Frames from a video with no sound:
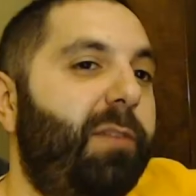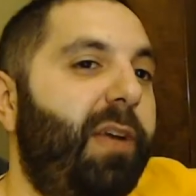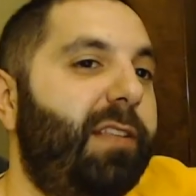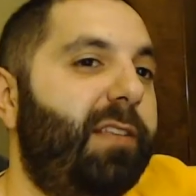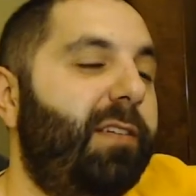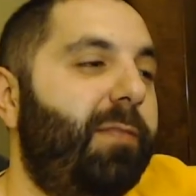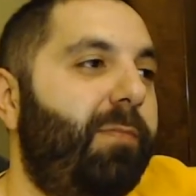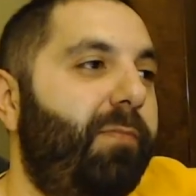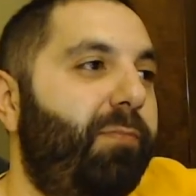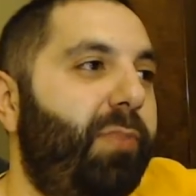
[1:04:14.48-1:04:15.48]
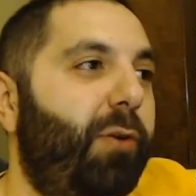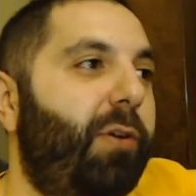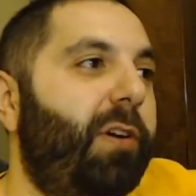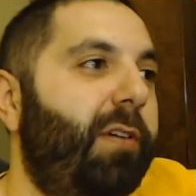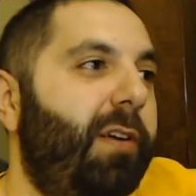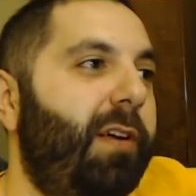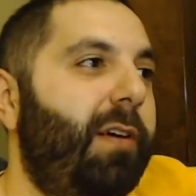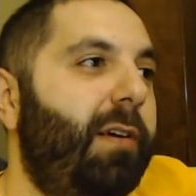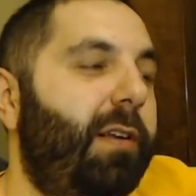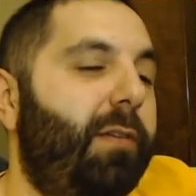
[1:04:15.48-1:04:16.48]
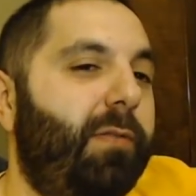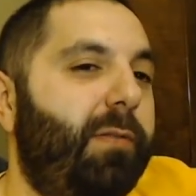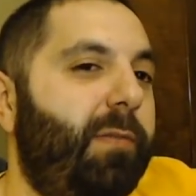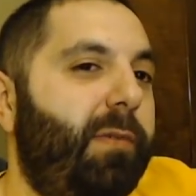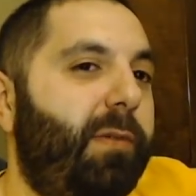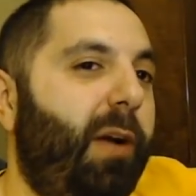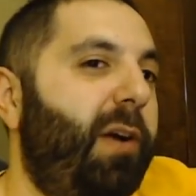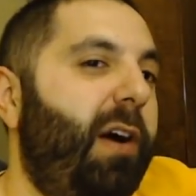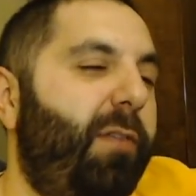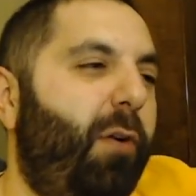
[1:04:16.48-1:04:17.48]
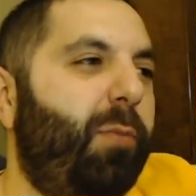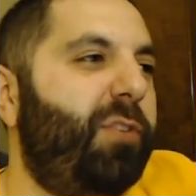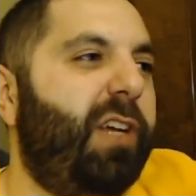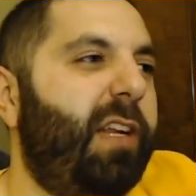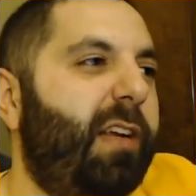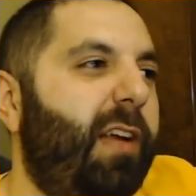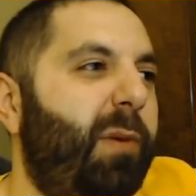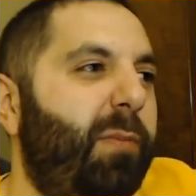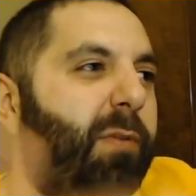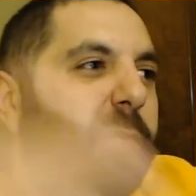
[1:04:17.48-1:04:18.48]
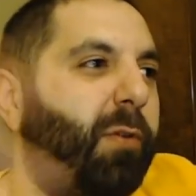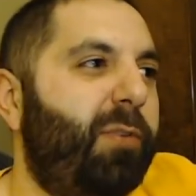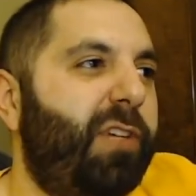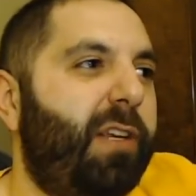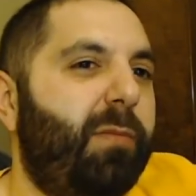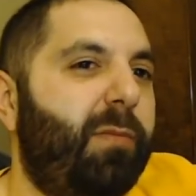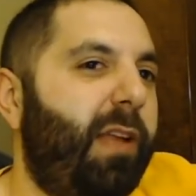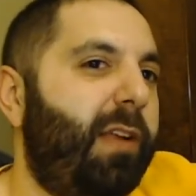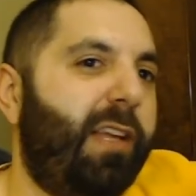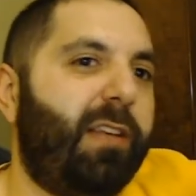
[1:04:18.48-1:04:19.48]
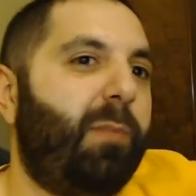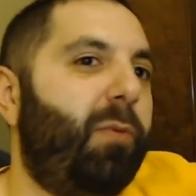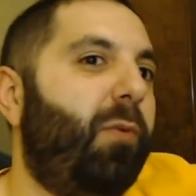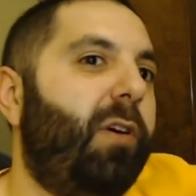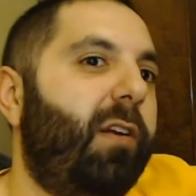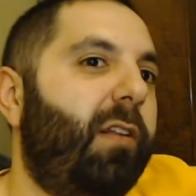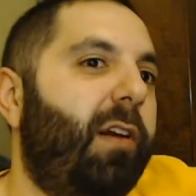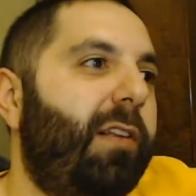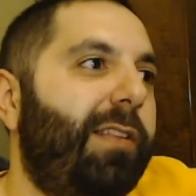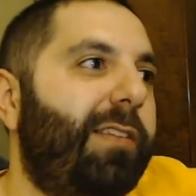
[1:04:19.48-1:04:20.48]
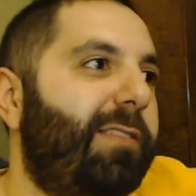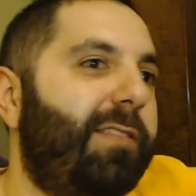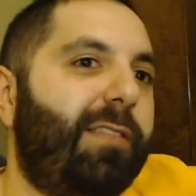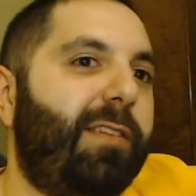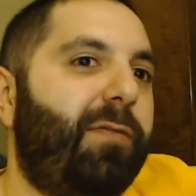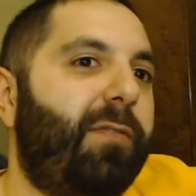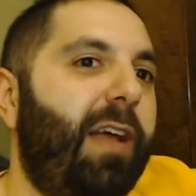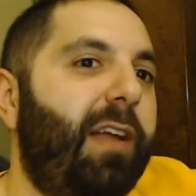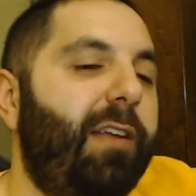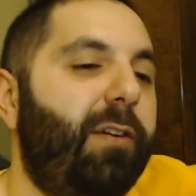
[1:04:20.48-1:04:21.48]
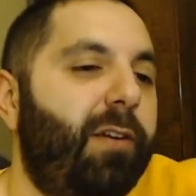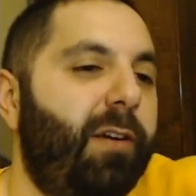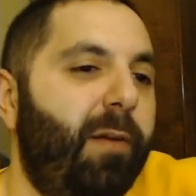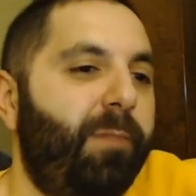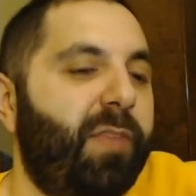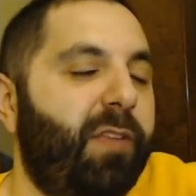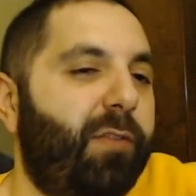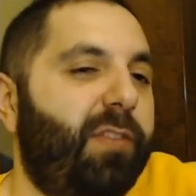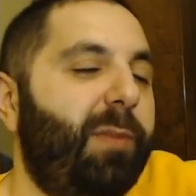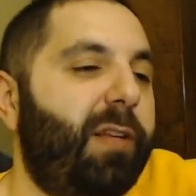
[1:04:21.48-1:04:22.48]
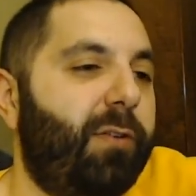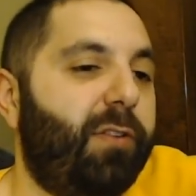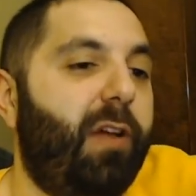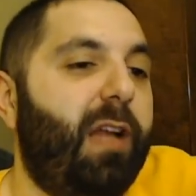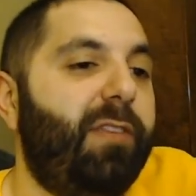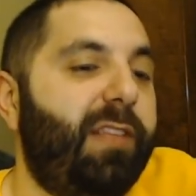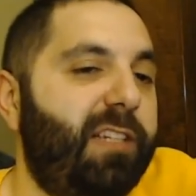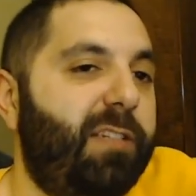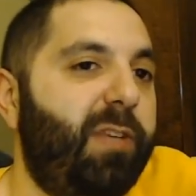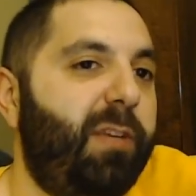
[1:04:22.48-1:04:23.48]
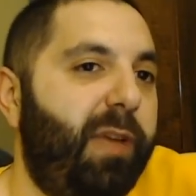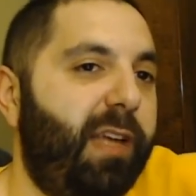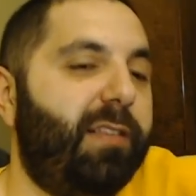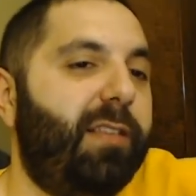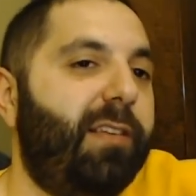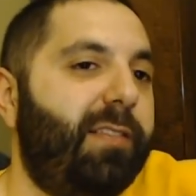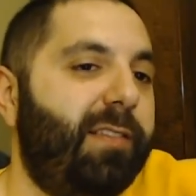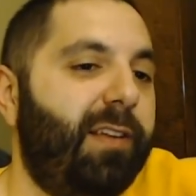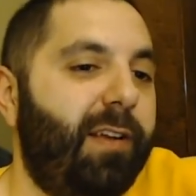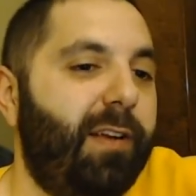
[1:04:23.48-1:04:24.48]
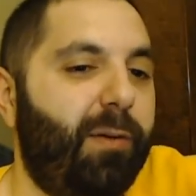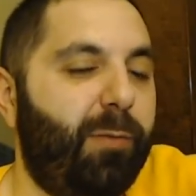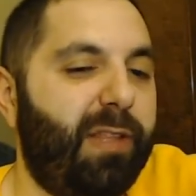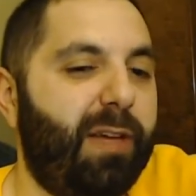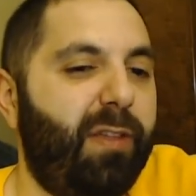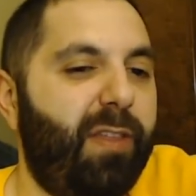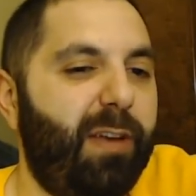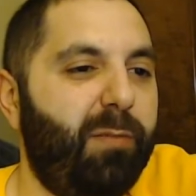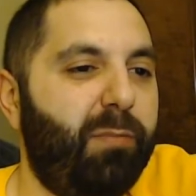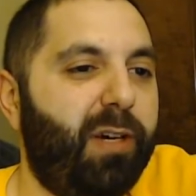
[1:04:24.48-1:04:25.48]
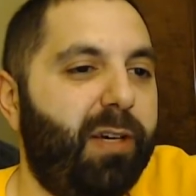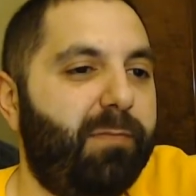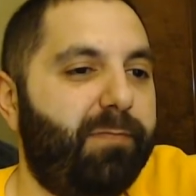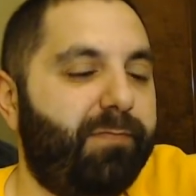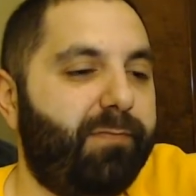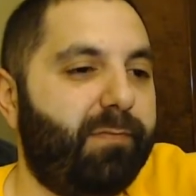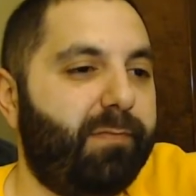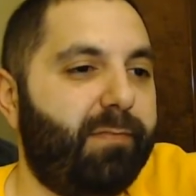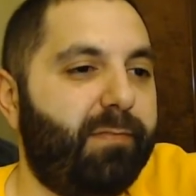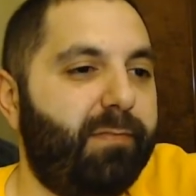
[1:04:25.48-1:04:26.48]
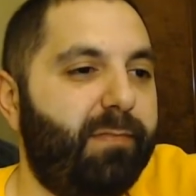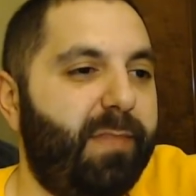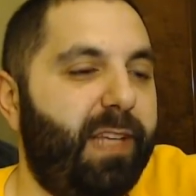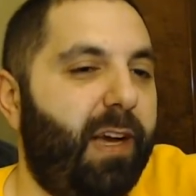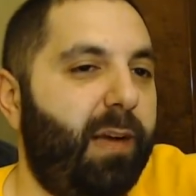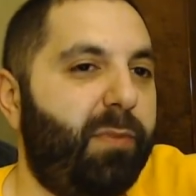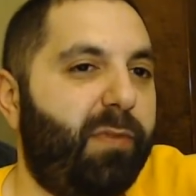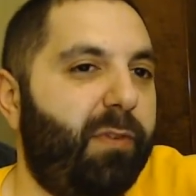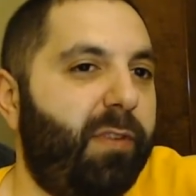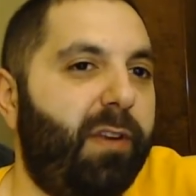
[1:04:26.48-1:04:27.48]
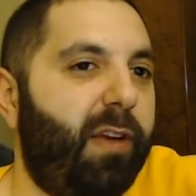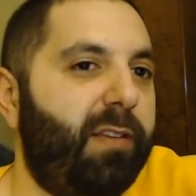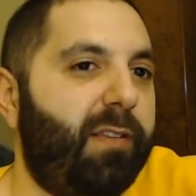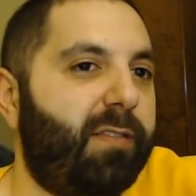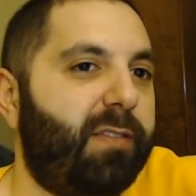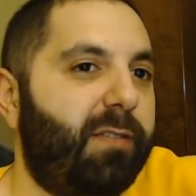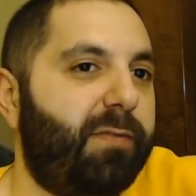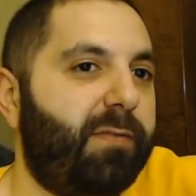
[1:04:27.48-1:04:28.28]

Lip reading: paid to Bjork. And it was coming off of Homogenic. I remember Homogenic getting like number one on a lot of lists and stuff for that year. So it seemed like there was a lot of attention being paid to this. with everything, but yeah, I prefer the 90s stuff.